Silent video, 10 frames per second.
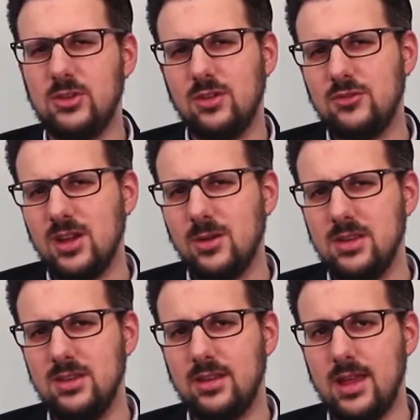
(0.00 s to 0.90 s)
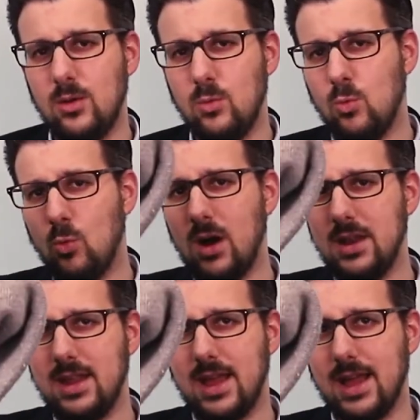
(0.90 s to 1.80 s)
But Shevchenko didn't take
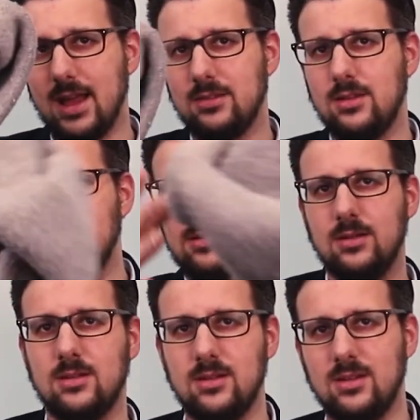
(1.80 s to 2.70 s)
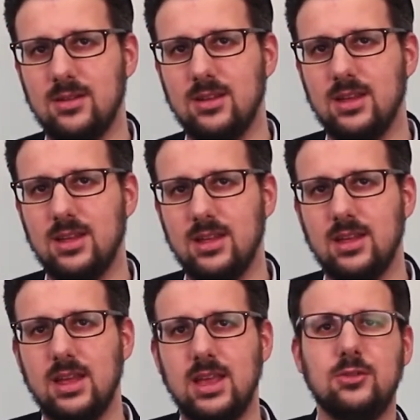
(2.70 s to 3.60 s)
one hat.
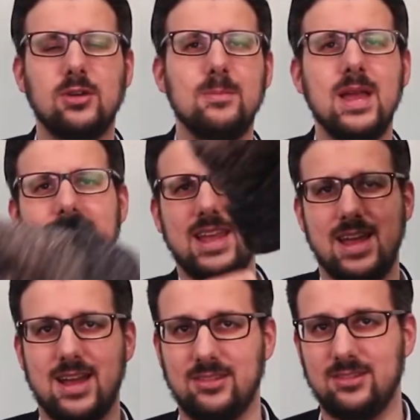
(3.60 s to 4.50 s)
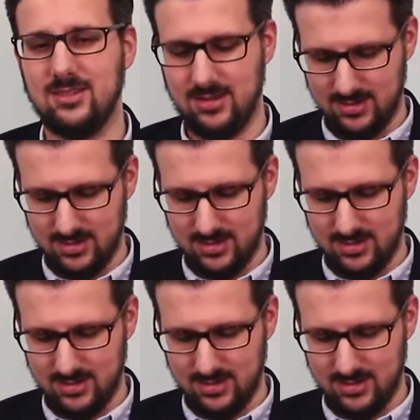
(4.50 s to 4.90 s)
He took many hats.